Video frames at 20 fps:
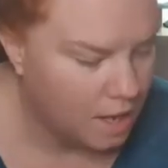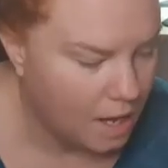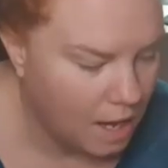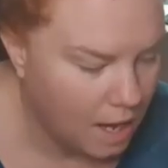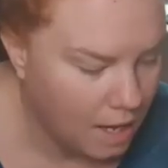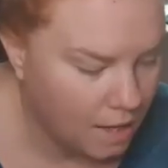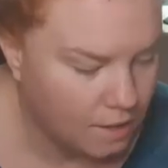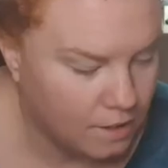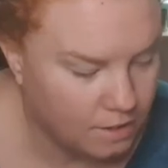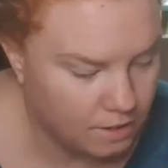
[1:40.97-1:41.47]

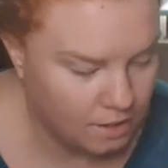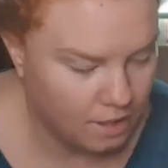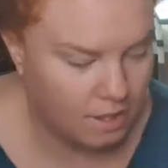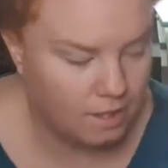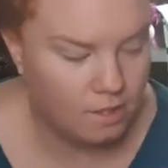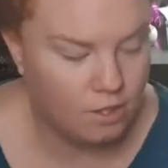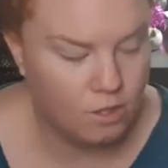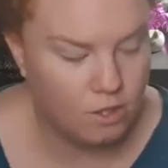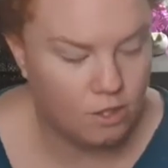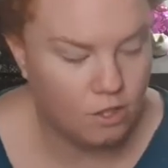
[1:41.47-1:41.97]
and I
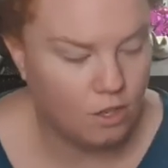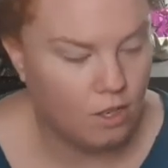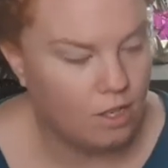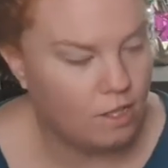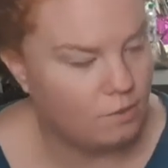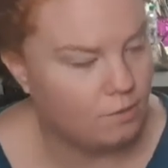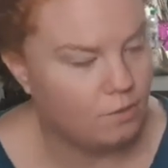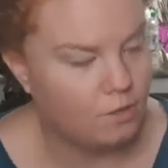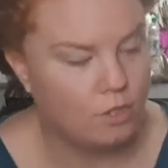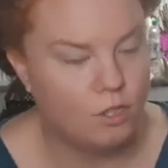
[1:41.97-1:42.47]
just thought I
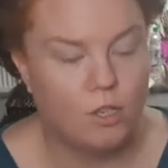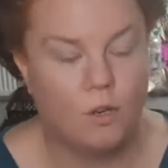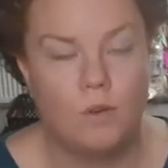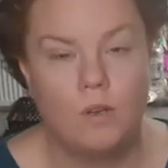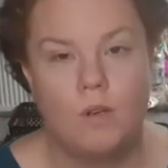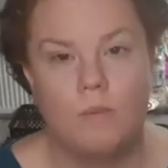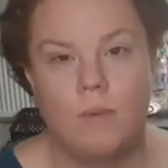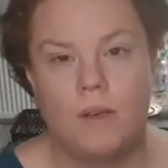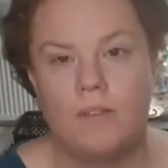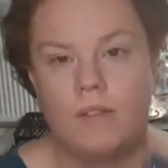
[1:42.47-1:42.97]
would show
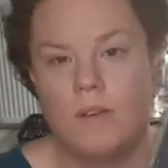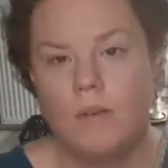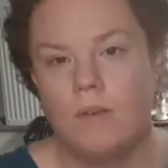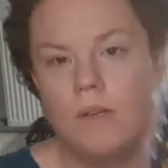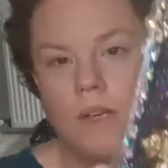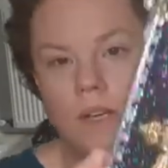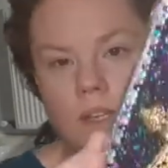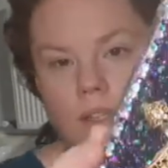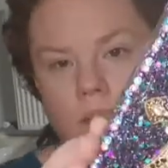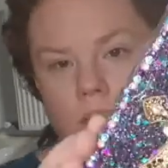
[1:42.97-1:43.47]
you my phone
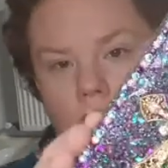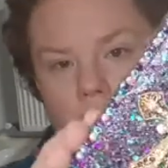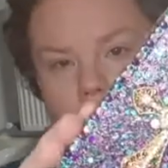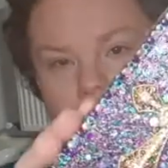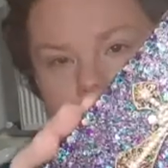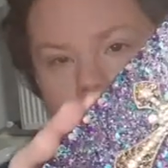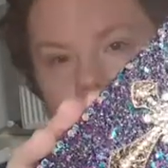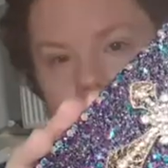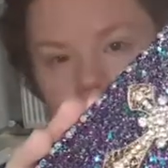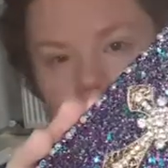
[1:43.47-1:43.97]
case
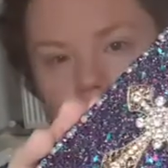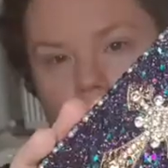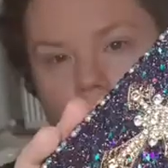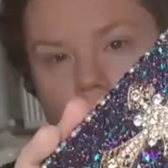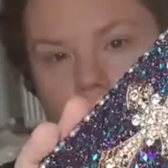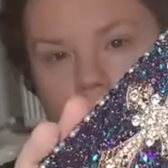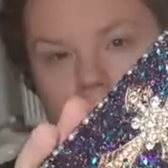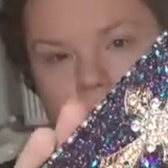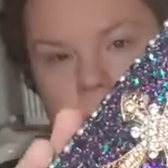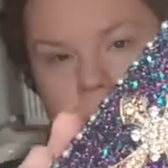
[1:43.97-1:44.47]
that I
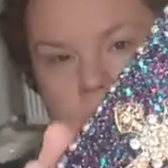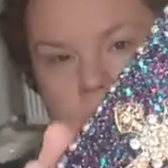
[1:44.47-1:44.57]
made.